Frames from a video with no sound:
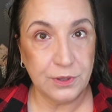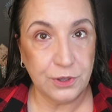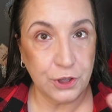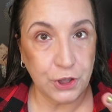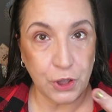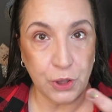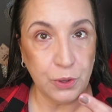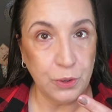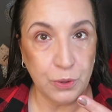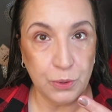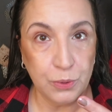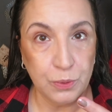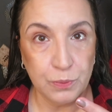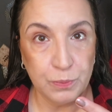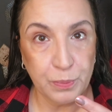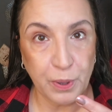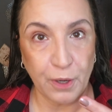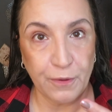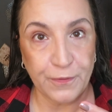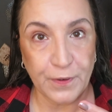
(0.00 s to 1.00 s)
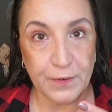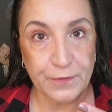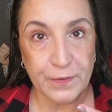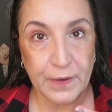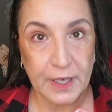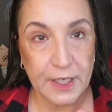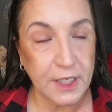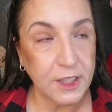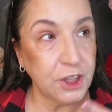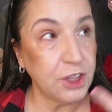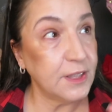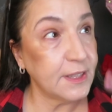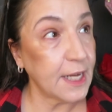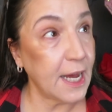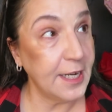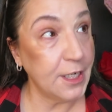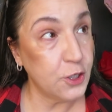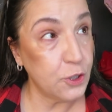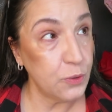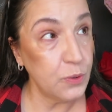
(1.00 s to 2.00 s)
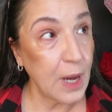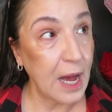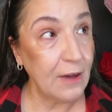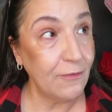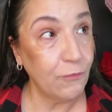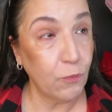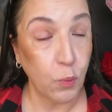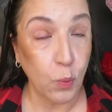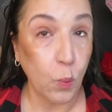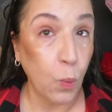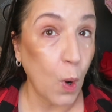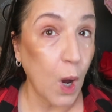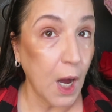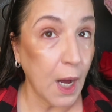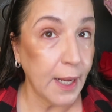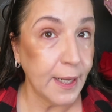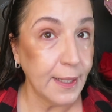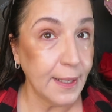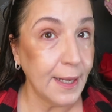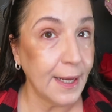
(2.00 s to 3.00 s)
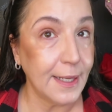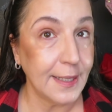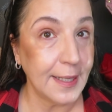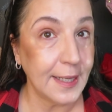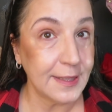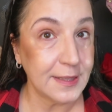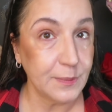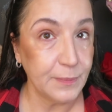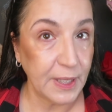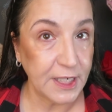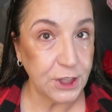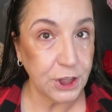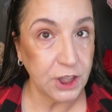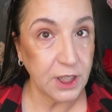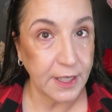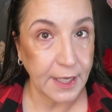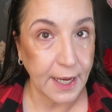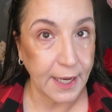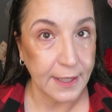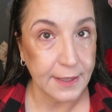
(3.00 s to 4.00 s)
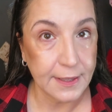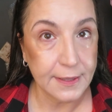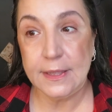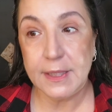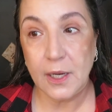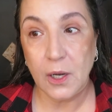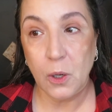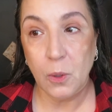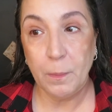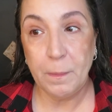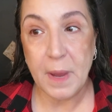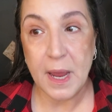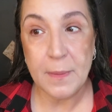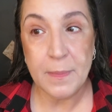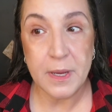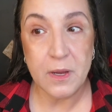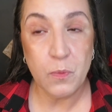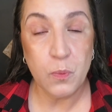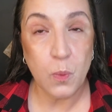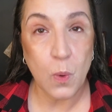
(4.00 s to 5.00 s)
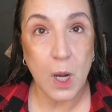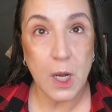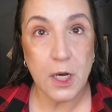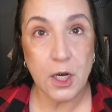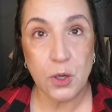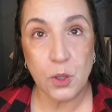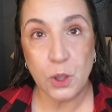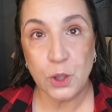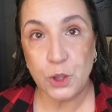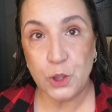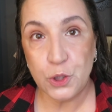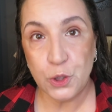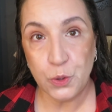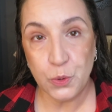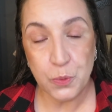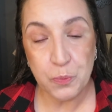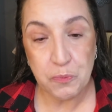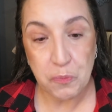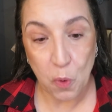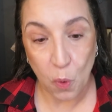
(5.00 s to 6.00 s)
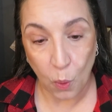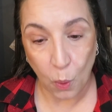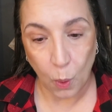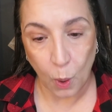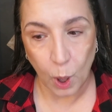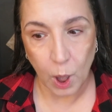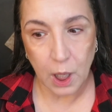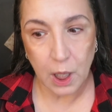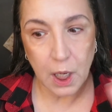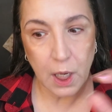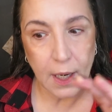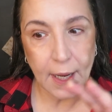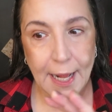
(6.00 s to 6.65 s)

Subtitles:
two perfect foundations. I do have one, and that's my Chanel, so maybe one or two more.